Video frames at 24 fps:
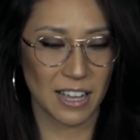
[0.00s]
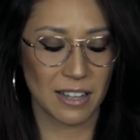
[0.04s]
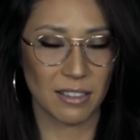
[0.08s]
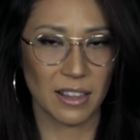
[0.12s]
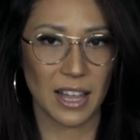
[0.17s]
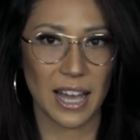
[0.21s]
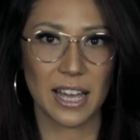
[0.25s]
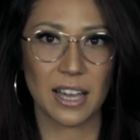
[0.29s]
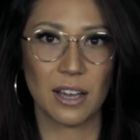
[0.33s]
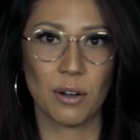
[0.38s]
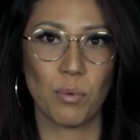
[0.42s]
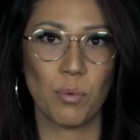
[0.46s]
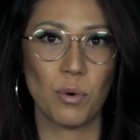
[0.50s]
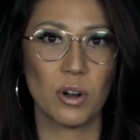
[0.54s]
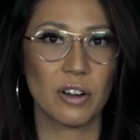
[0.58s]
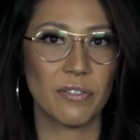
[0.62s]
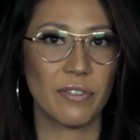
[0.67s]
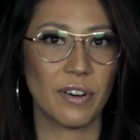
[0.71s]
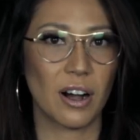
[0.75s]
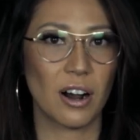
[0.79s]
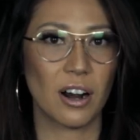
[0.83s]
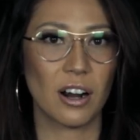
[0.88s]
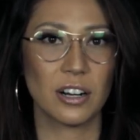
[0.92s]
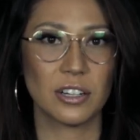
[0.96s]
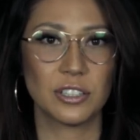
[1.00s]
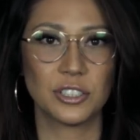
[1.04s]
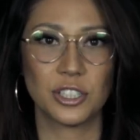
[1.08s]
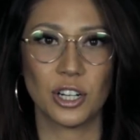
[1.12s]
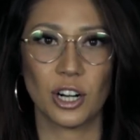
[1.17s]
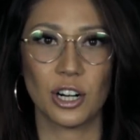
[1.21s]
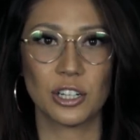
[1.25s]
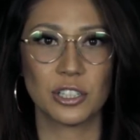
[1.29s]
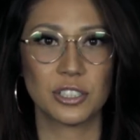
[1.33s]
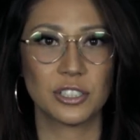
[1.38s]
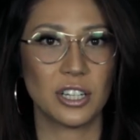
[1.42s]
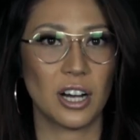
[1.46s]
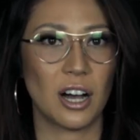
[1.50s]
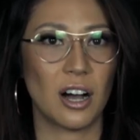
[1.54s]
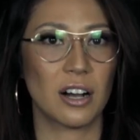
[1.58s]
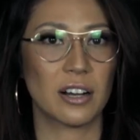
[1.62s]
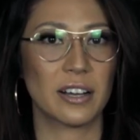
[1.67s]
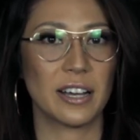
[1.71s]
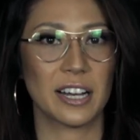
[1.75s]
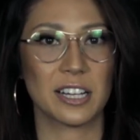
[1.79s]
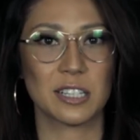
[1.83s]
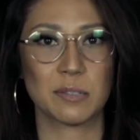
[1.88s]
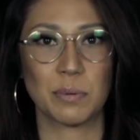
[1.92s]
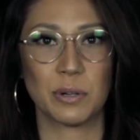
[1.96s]
like one of our dark
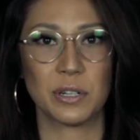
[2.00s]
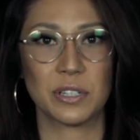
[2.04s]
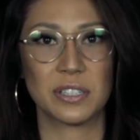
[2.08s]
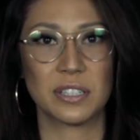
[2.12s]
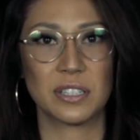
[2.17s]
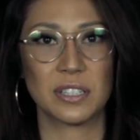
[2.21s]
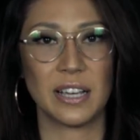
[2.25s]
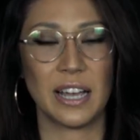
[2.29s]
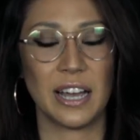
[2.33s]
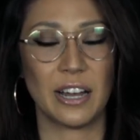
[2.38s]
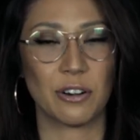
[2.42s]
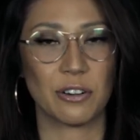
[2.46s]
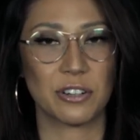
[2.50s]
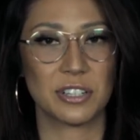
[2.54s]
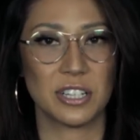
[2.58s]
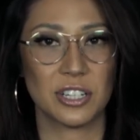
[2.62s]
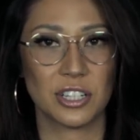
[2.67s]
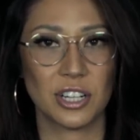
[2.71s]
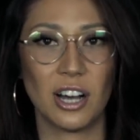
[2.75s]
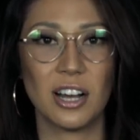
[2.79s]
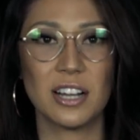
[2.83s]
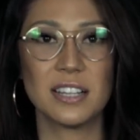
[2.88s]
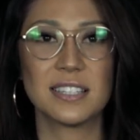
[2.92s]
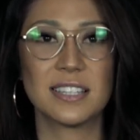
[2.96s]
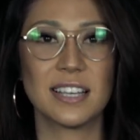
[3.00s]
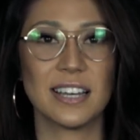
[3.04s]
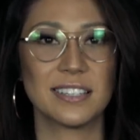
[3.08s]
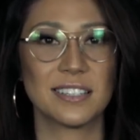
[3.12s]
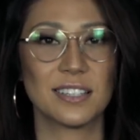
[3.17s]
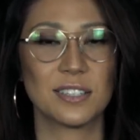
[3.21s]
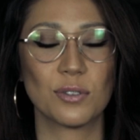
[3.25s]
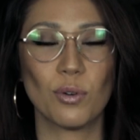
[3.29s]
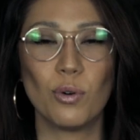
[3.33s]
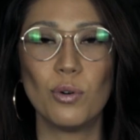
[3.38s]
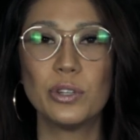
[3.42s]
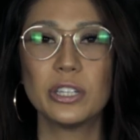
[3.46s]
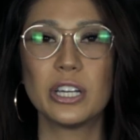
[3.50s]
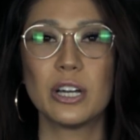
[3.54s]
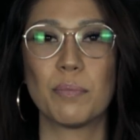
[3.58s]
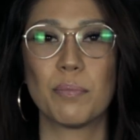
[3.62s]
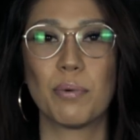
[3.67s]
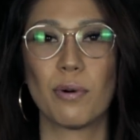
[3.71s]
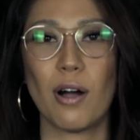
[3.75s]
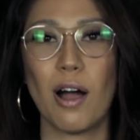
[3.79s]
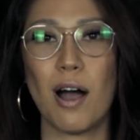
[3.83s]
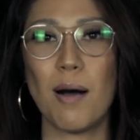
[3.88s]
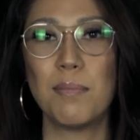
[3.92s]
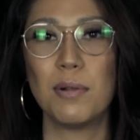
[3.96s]
doc experts, Anderson Todd, says, it's only a
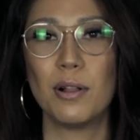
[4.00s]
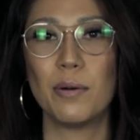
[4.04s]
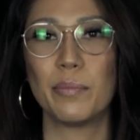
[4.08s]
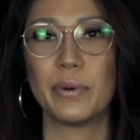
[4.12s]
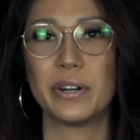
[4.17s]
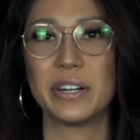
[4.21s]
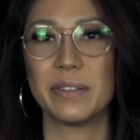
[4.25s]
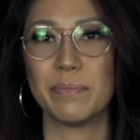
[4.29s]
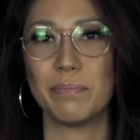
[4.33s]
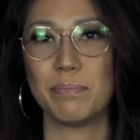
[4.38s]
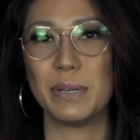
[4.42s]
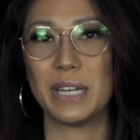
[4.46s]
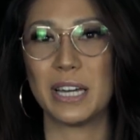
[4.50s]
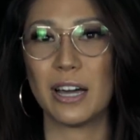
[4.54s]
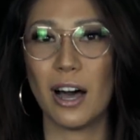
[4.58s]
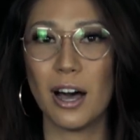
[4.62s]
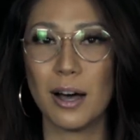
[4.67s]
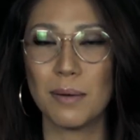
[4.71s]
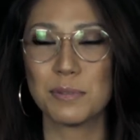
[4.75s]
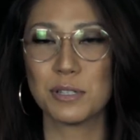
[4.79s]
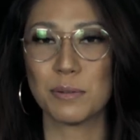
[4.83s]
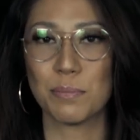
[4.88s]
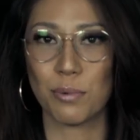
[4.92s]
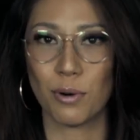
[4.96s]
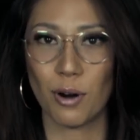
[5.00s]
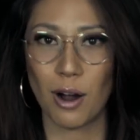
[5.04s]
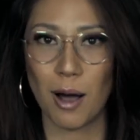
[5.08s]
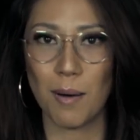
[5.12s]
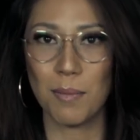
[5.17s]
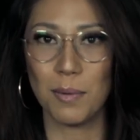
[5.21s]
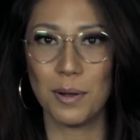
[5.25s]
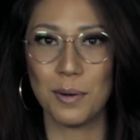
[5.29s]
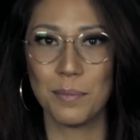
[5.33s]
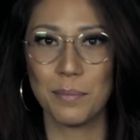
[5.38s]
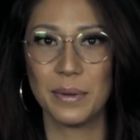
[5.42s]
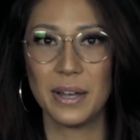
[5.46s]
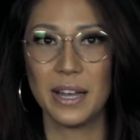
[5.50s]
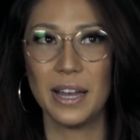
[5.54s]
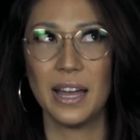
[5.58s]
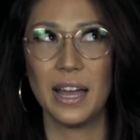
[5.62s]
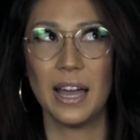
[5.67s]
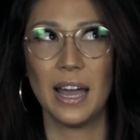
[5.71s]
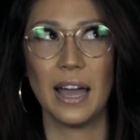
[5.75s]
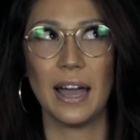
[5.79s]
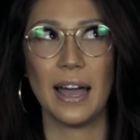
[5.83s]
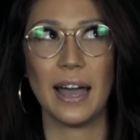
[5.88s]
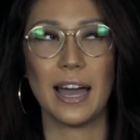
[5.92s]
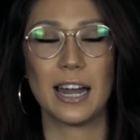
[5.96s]
problem when it becomes a problem.
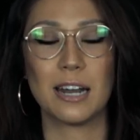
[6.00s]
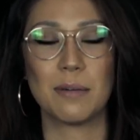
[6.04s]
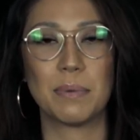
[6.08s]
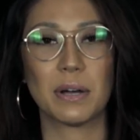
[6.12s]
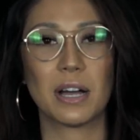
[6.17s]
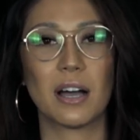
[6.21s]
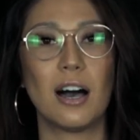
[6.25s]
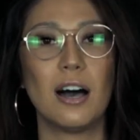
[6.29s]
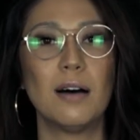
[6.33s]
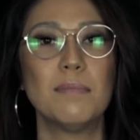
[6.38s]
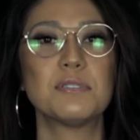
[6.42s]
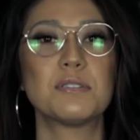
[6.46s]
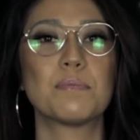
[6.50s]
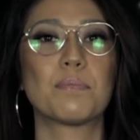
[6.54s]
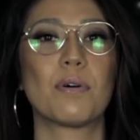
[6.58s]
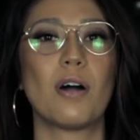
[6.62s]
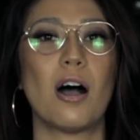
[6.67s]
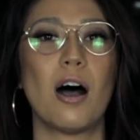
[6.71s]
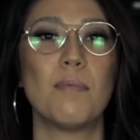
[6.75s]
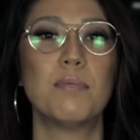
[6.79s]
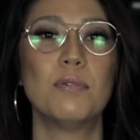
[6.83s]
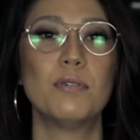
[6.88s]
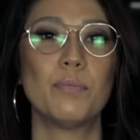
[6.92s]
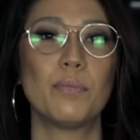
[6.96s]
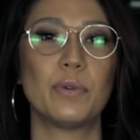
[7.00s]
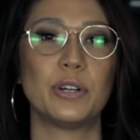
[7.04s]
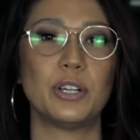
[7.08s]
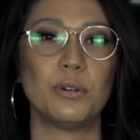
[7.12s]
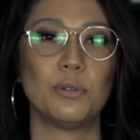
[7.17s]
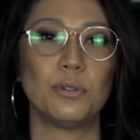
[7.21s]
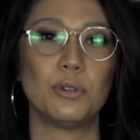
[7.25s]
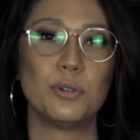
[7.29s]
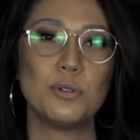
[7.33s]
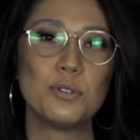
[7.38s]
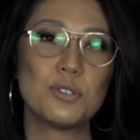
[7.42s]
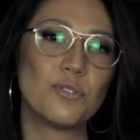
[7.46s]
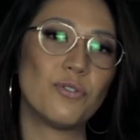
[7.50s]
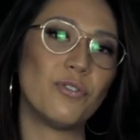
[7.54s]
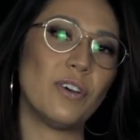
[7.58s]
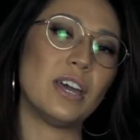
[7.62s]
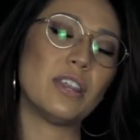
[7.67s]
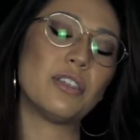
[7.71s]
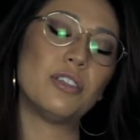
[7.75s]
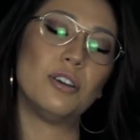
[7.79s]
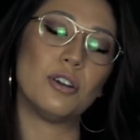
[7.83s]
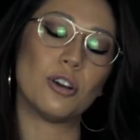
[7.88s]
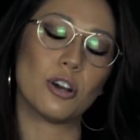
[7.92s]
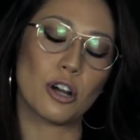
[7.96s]
And it becomes a problem when you lose
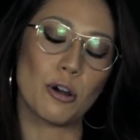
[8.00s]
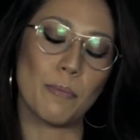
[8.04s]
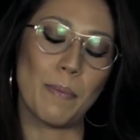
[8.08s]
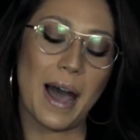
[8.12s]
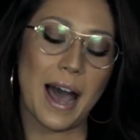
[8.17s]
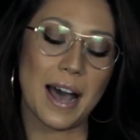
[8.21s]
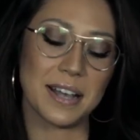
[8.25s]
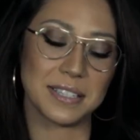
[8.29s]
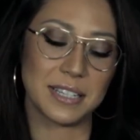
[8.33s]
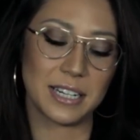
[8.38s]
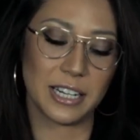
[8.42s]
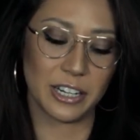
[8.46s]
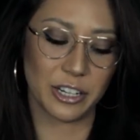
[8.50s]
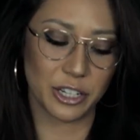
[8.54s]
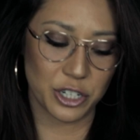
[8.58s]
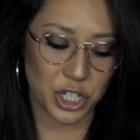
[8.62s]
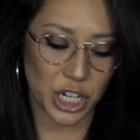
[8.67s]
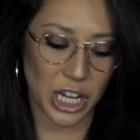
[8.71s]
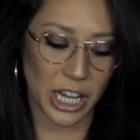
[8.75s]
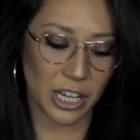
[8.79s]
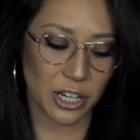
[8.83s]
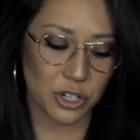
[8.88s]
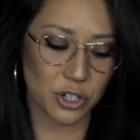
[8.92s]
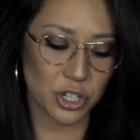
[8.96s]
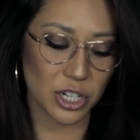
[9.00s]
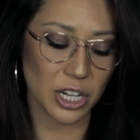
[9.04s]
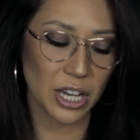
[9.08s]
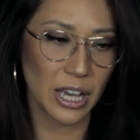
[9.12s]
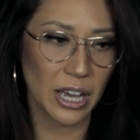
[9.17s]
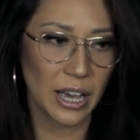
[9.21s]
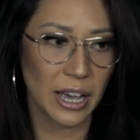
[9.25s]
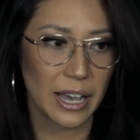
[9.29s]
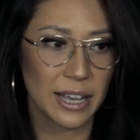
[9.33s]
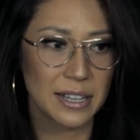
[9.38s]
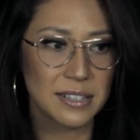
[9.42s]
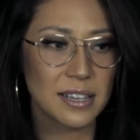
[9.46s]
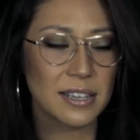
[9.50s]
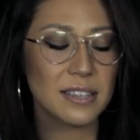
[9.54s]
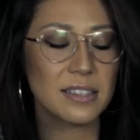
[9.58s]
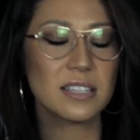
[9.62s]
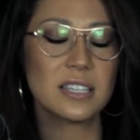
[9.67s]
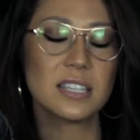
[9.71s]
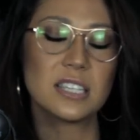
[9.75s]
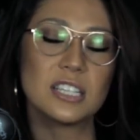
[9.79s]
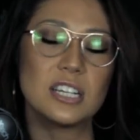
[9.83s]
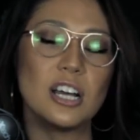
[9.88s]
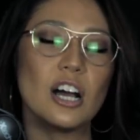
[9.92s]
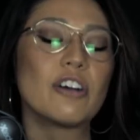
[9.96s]
faith in your capacity to change. It's like
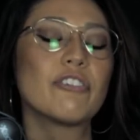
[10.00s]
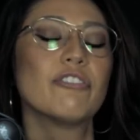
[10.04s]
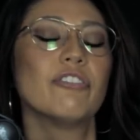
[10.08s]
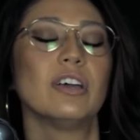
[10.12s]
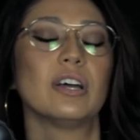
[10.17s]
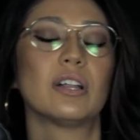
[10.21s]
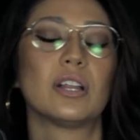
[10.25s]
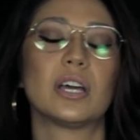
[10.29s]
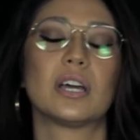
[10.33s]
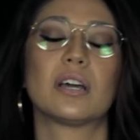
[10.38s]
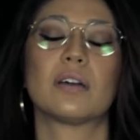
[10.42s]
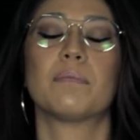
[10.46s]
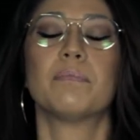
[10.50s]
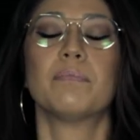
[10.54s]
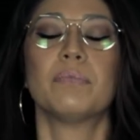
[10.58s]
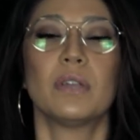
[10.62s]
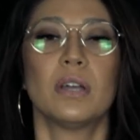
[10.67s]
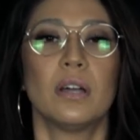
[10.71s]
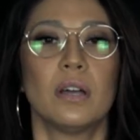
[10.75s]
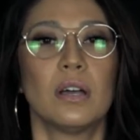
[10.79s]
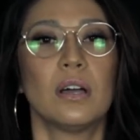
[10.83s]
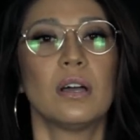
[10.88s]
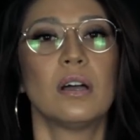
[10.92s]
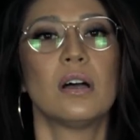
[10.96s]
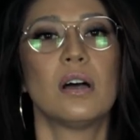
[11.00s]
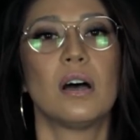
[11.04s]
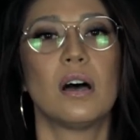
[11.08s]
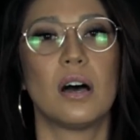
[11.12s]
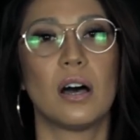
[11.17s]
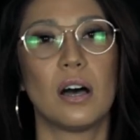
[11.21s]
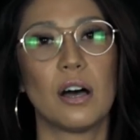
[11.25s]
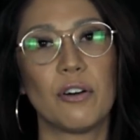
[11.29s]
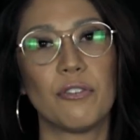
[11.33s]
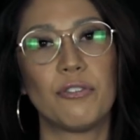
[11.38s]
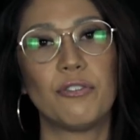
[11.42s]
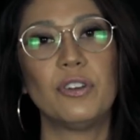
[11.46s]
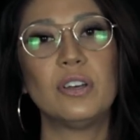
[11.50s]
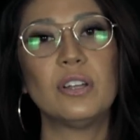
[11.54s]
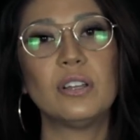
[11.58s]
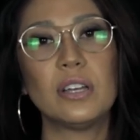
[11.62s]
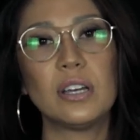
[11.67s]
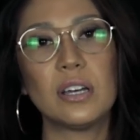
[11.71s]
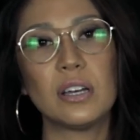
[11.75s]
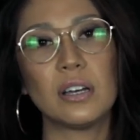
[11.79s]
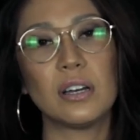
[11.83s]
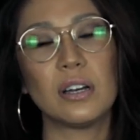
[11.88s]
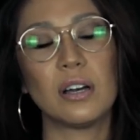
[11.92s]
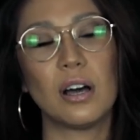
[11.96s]
this stuck feeling, a
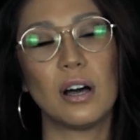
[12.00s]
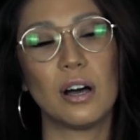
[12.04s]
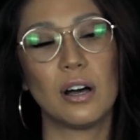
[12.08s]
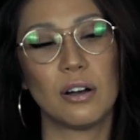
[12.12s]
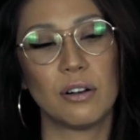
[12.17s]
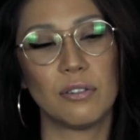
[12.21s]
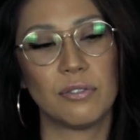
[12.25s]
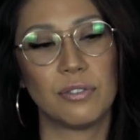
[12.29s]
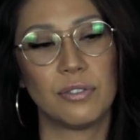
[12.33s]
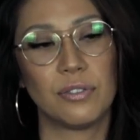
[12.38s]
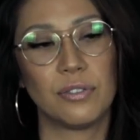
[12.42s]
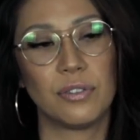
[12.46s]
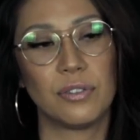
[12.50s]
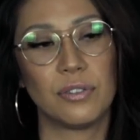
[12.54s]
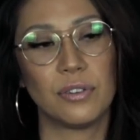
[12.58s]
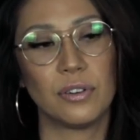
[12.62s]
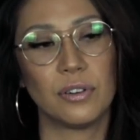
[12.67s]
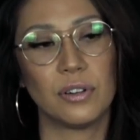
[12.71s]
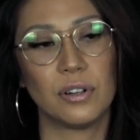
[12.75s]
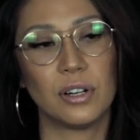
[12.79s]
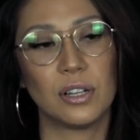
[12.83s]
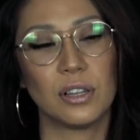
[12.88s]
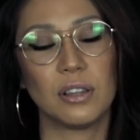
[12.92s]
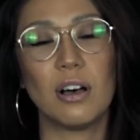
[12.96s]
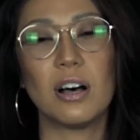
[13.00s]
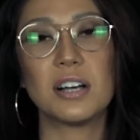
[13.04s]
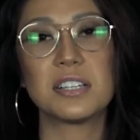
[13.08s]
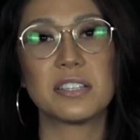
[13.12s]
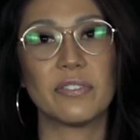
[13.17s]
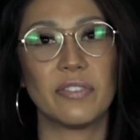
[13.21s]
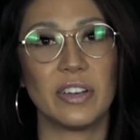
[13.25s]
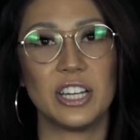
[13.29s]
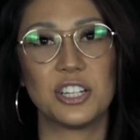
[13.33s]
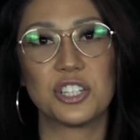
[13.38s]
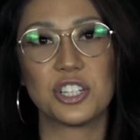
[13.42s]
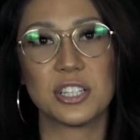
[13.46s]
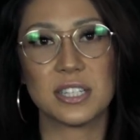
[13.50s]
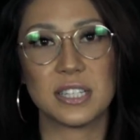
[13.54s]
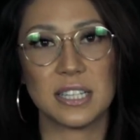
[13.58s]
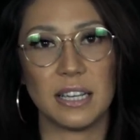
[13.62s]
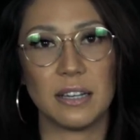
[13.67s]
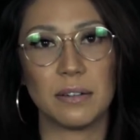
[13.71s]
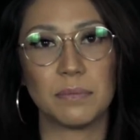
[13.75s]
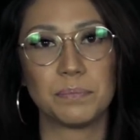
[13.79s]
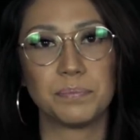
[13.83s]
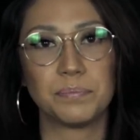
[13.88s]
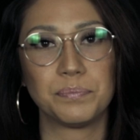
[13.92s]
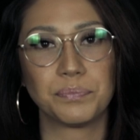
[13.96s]
feeling of a loss of
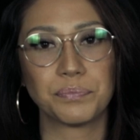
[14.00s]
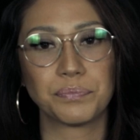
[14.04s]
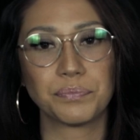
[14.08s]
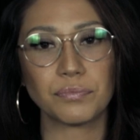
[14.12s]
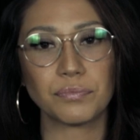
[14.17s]
agency.